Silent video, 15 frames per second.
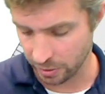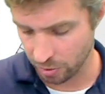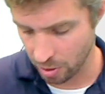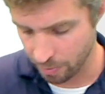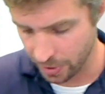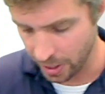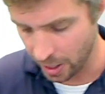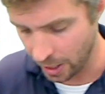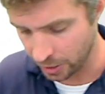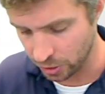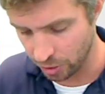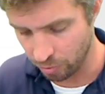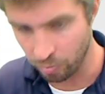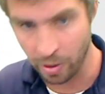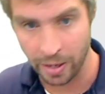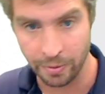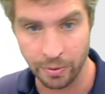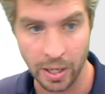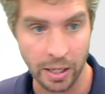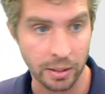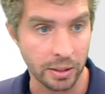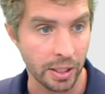So I might actually write
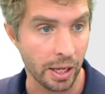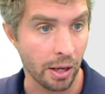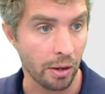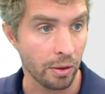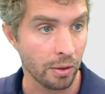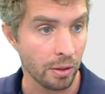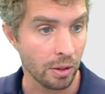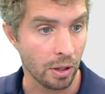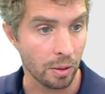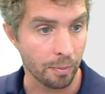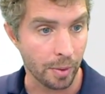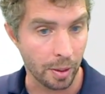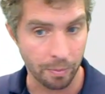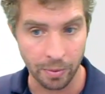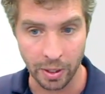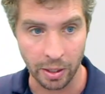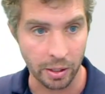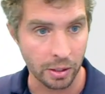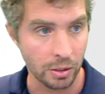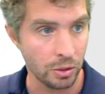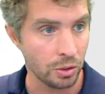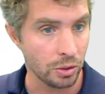that down on my
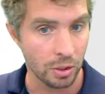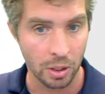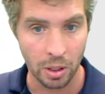page.